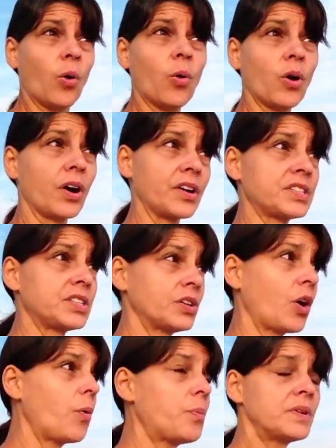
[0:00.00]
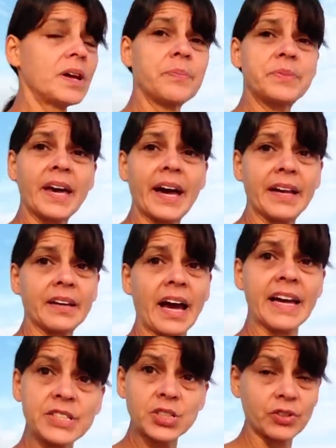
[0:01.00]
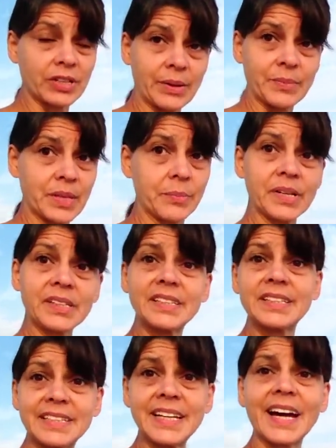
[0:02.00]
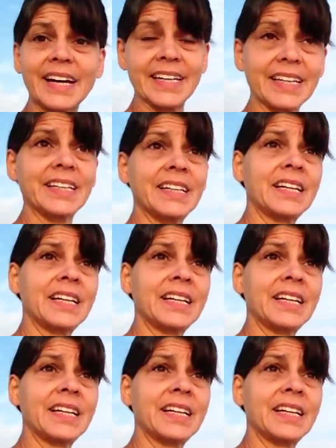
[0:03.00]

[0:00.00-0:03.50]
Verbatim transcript: or to open up that ice cream in the middle of the night,